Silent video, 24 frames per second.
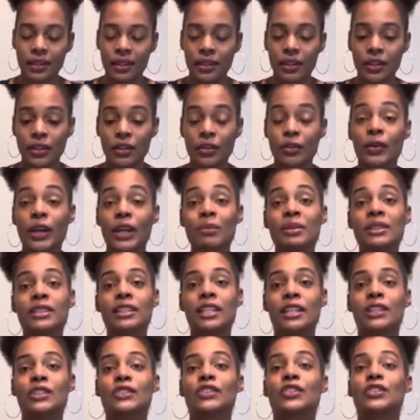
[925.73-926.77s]
great
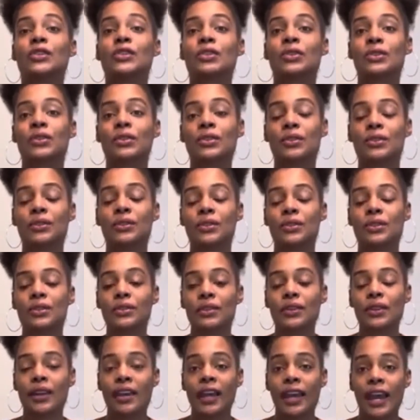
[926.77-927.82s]
potential,
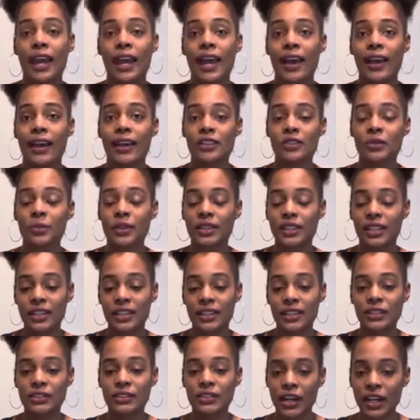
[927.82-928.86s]
as within the
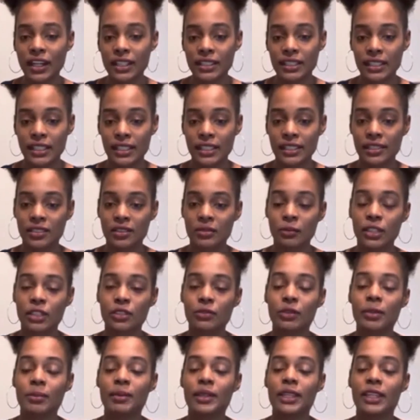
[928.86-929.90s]
darkness, once
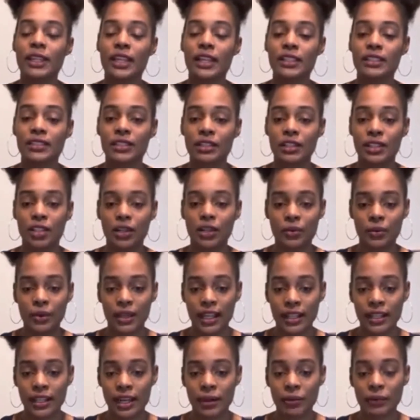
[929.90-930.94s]
we begin to go
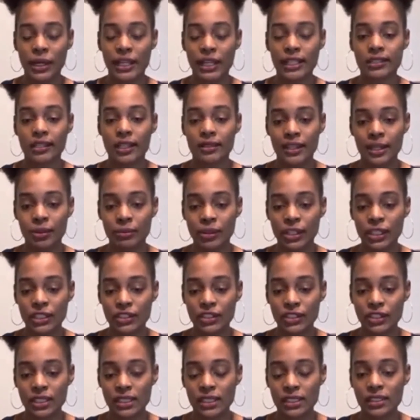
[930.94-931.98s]
in, raise our
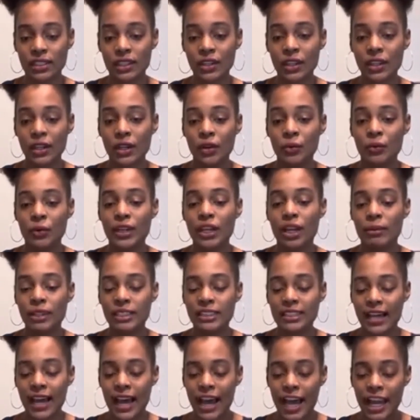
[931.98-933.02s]
vibrations, we come
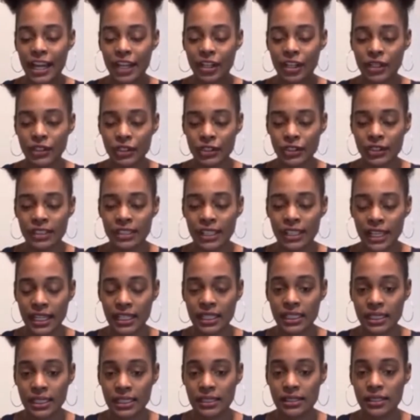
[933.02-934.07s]
into higher
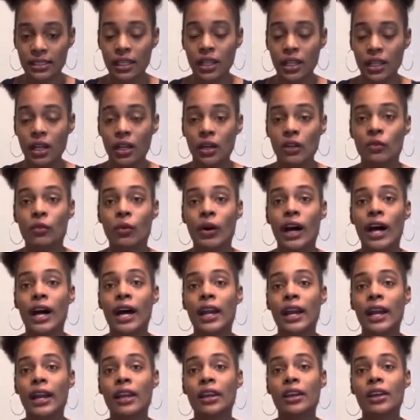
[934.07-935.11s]
understandings of
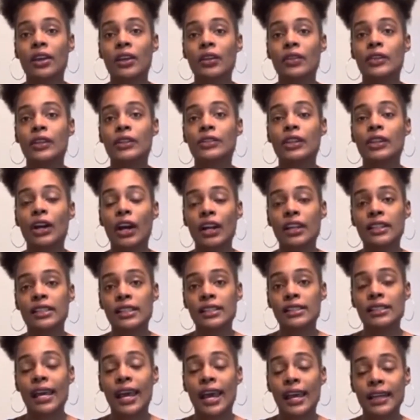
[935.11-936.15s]
why the darkness
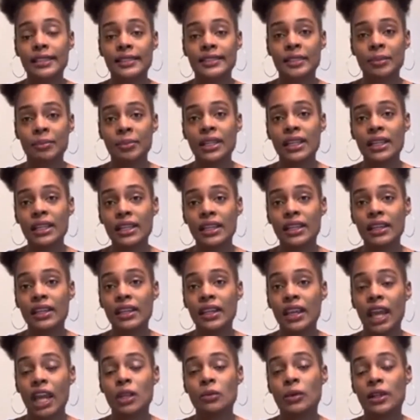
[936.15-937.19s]
had to be
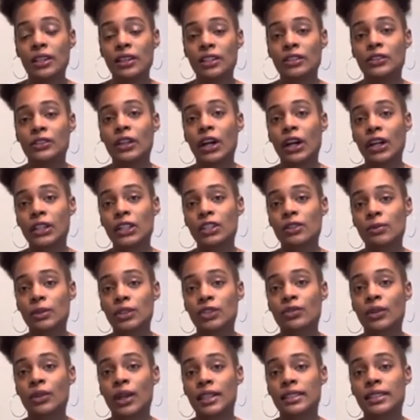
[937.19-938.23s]
and what the darkness was
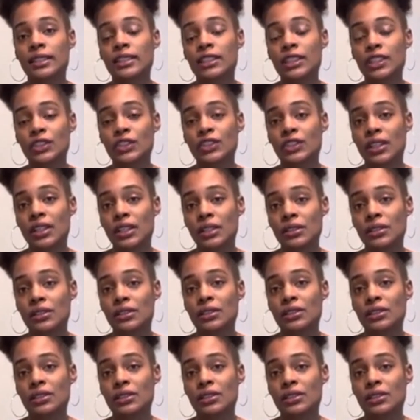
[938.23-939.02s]
trying to teach us.